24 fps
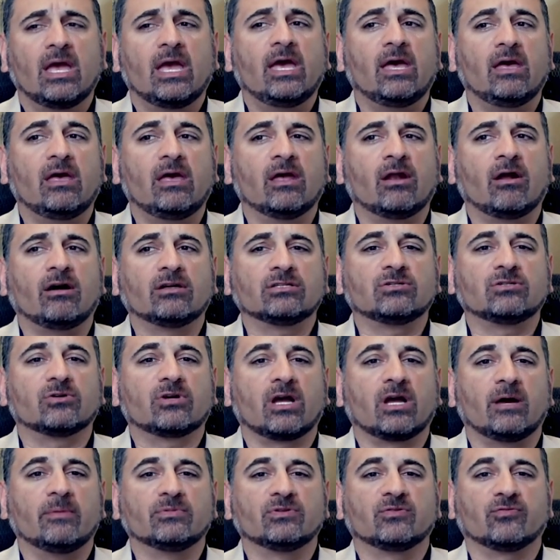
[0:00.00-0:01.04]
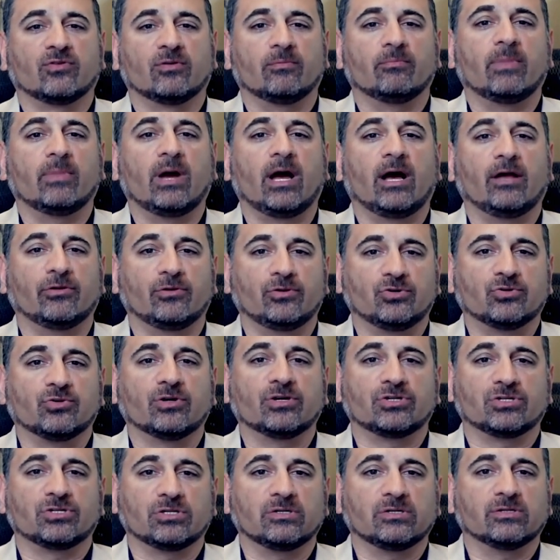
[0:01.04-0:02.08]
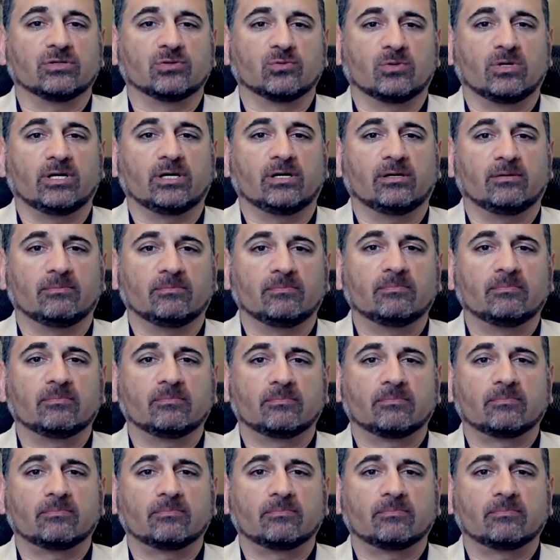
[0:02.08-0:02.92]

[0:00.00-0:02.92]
It also comes from malnutrition as well.